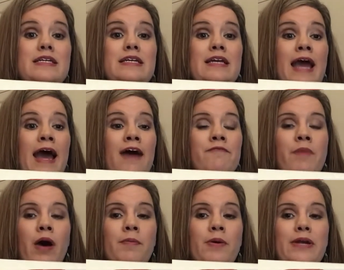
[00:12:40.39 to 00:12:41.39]
have
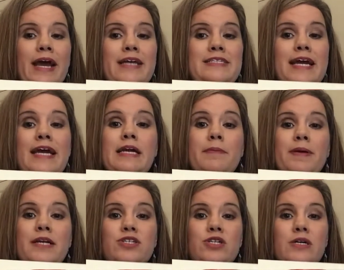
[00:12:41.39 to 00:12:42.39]
Mom or Dad take a
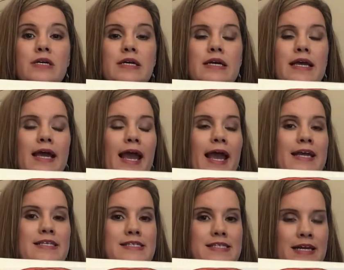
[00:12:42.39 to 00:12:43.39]
picture
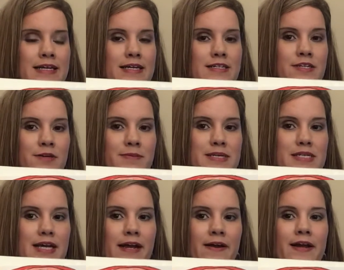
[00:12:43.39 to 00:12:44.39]
and send it to Miss
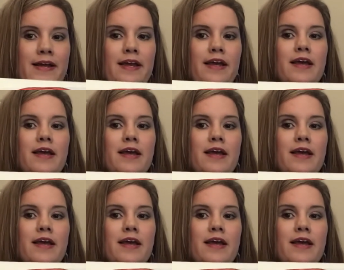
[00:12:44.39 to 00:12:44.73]
Herring.